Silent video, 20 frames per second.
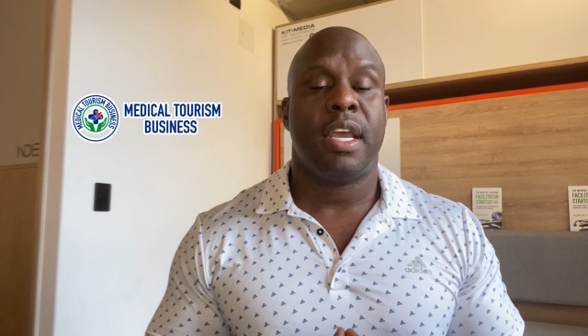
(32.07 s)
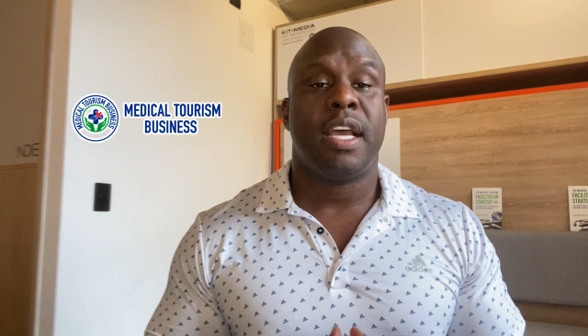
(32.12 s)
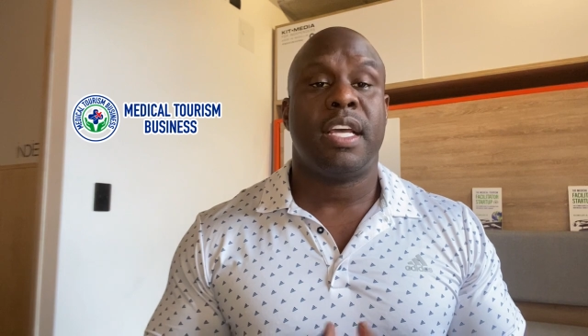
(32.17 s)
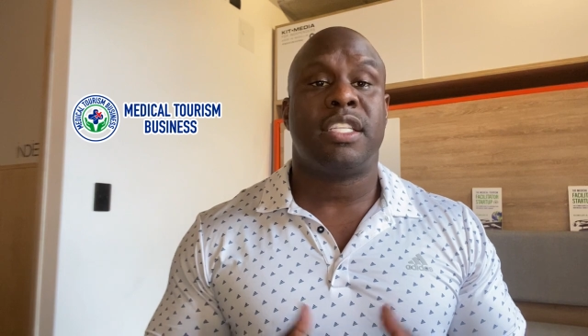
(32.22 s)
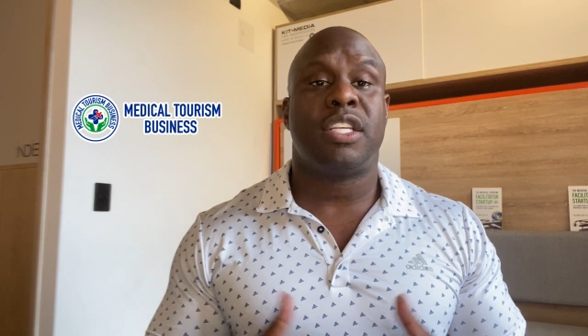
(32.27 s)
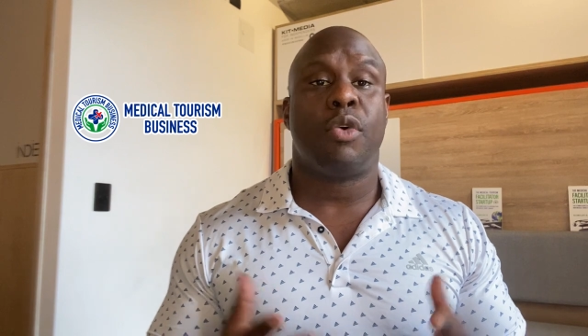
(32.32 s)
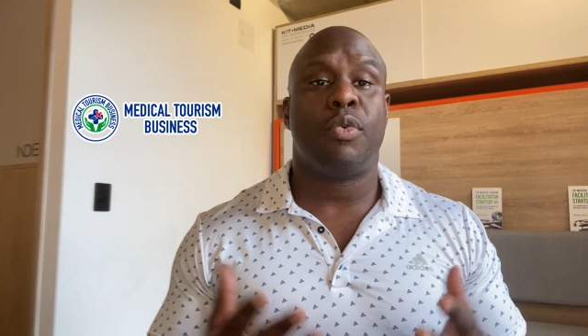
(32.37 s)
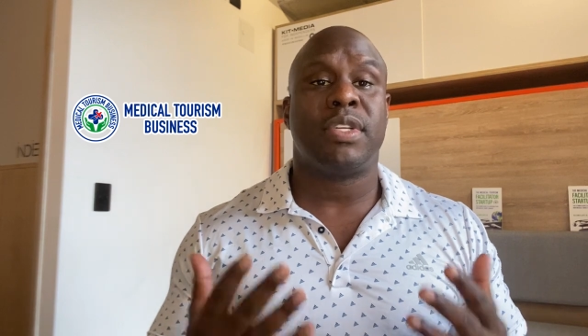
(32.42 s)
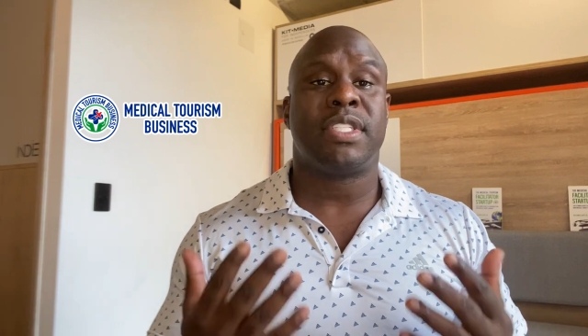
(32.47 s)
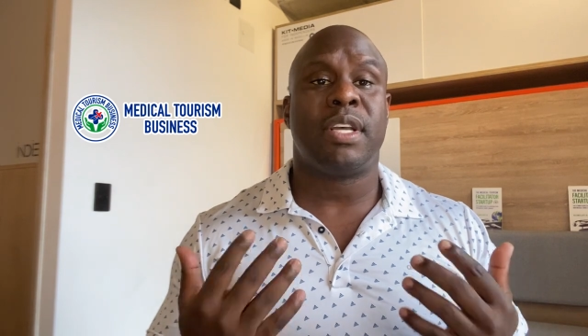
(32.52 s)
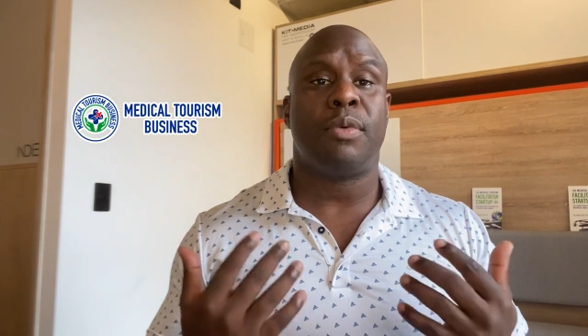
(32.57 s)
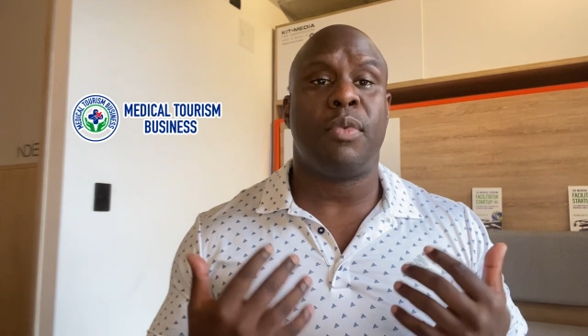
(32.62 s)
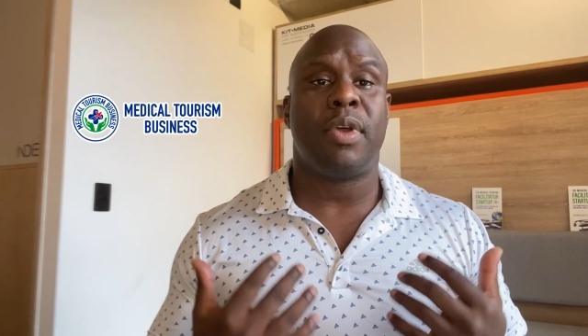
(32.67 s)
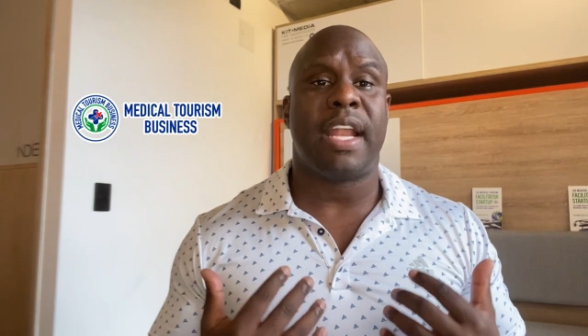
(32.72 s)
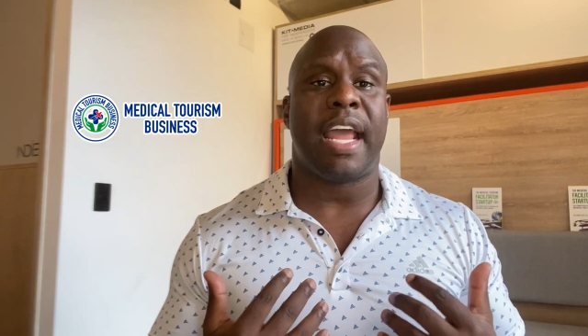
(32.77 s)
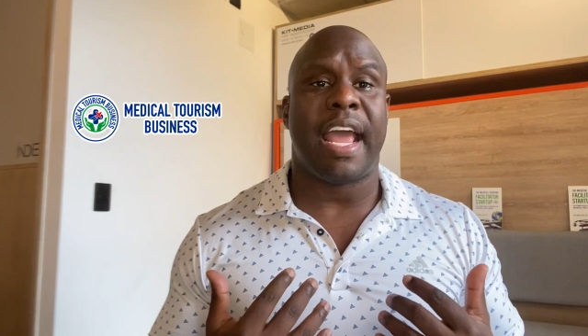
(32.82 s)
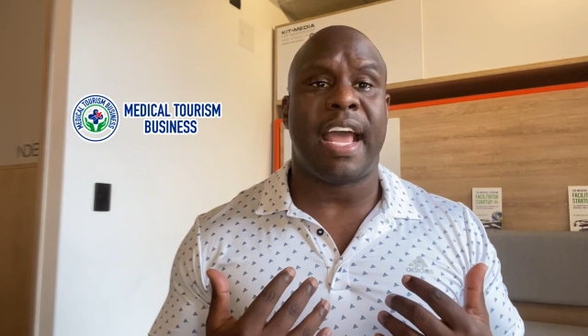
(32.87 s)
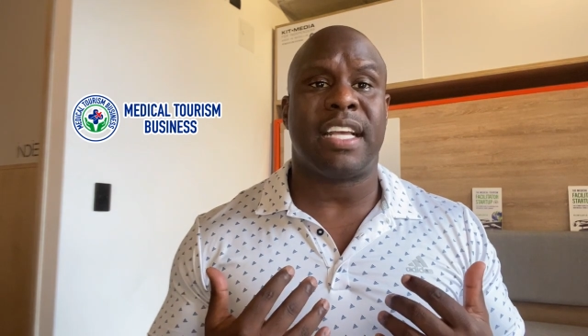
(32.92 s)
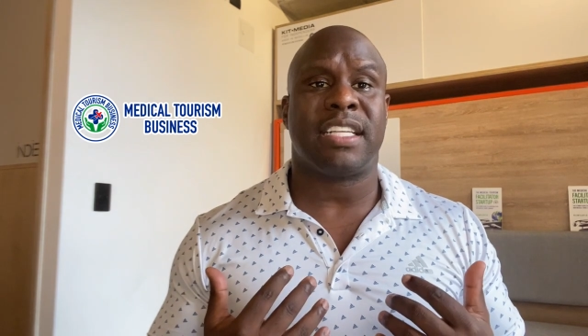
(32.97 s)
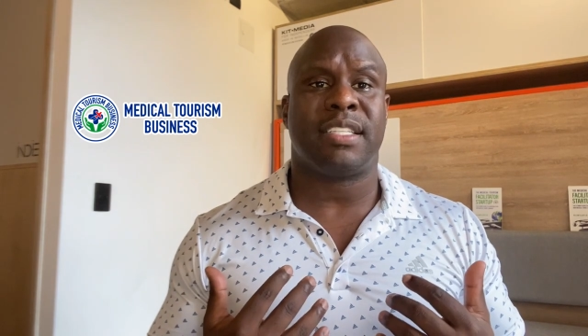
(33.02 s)
So when someone
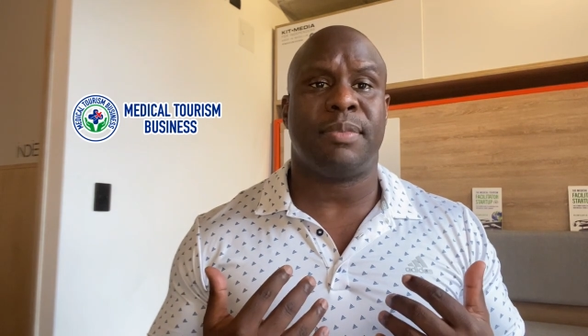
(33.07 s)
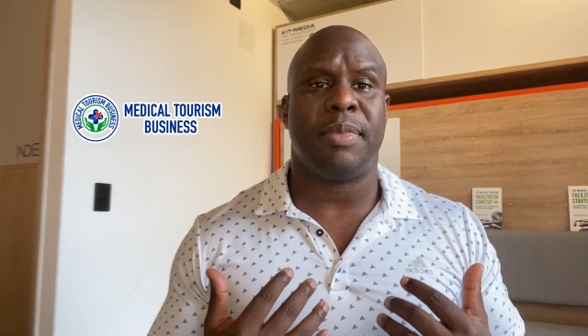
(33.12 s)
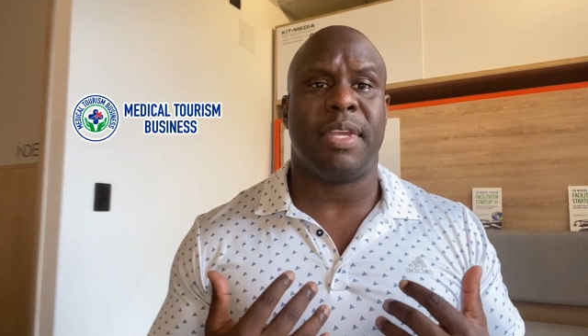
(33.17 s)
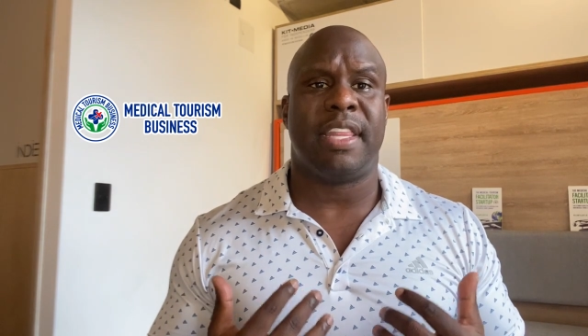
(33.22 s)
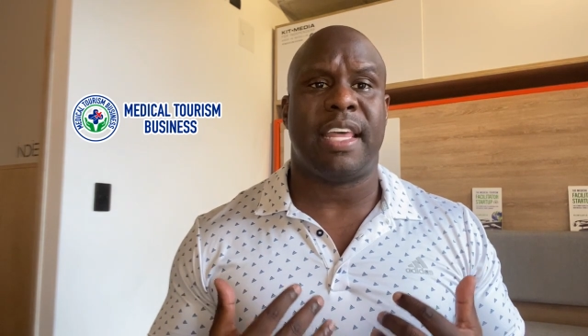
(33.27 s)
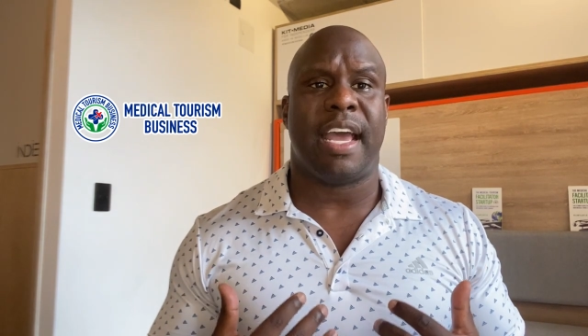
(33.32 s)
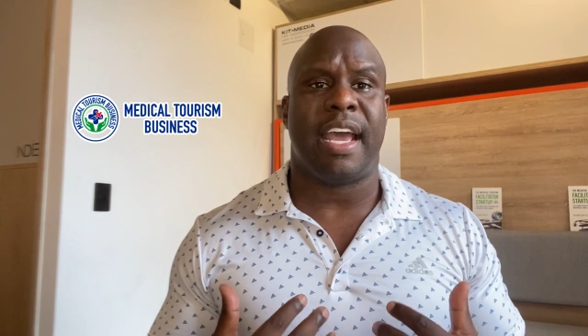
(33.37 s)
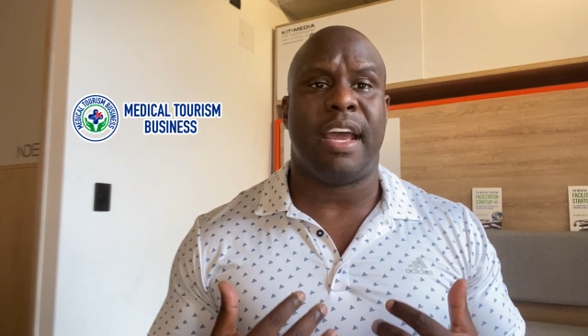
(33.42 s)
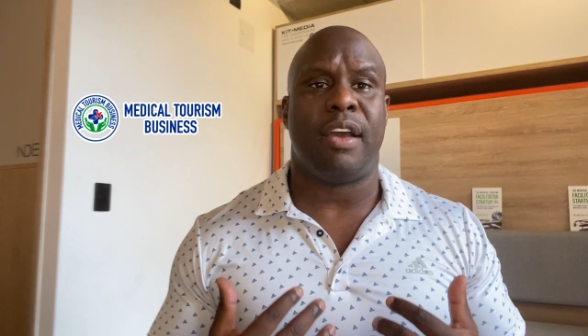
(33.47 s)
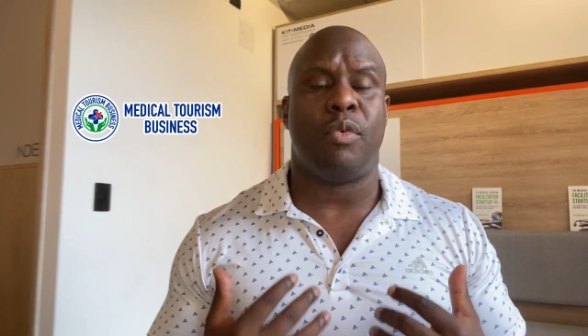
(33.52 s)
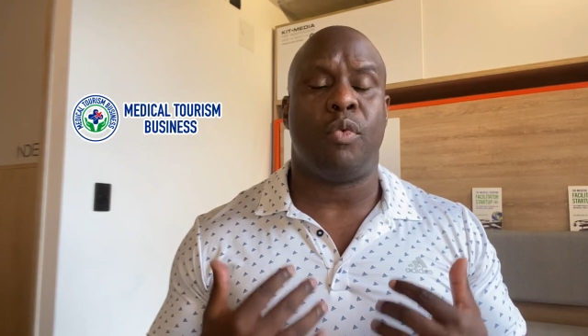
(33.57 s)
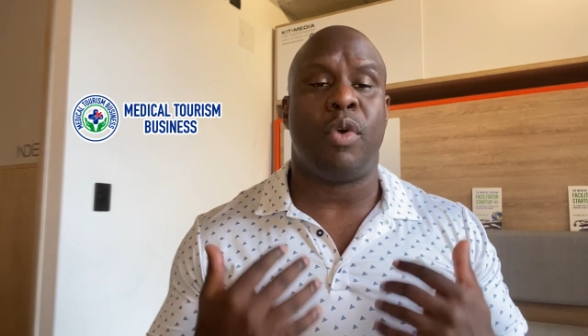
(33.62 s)
asks me that,